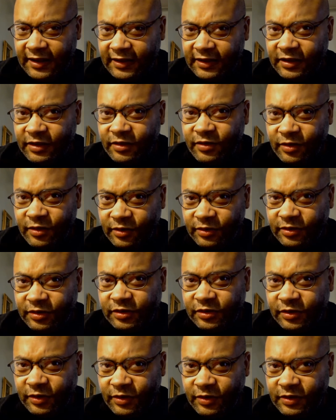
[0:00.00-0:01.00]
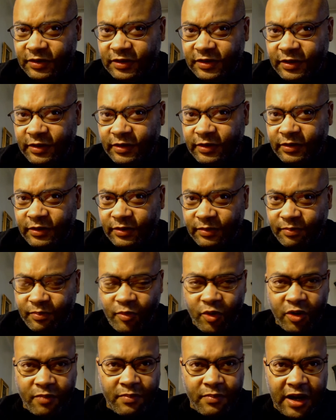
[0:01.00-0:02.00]
and those songs that
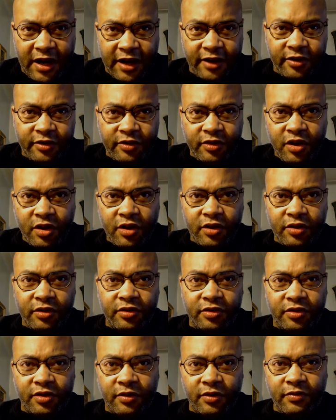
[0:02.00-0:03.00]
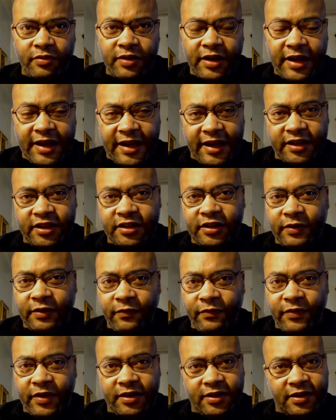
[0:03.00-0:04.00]
are more modern don't
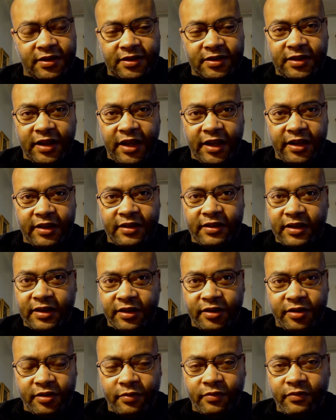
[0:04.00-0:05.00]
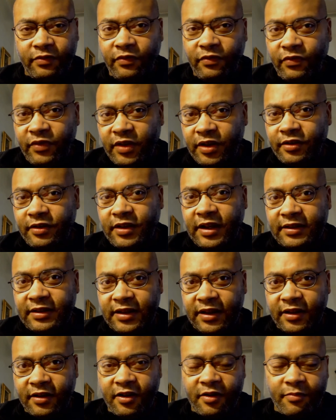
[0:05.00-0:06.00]
actually fit the setting. They don't feel
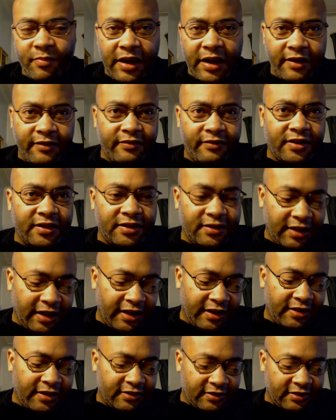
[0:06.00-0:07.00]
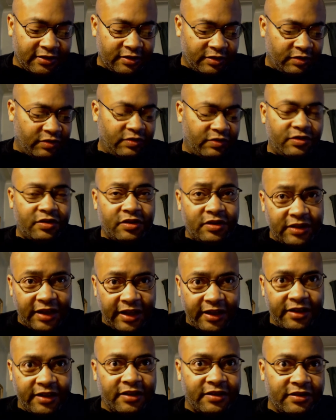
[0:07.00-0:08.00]
like they come out of the setting because the
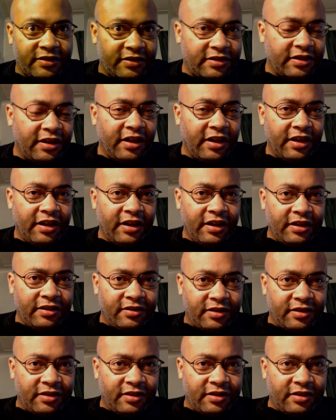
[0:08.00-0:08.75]
setting is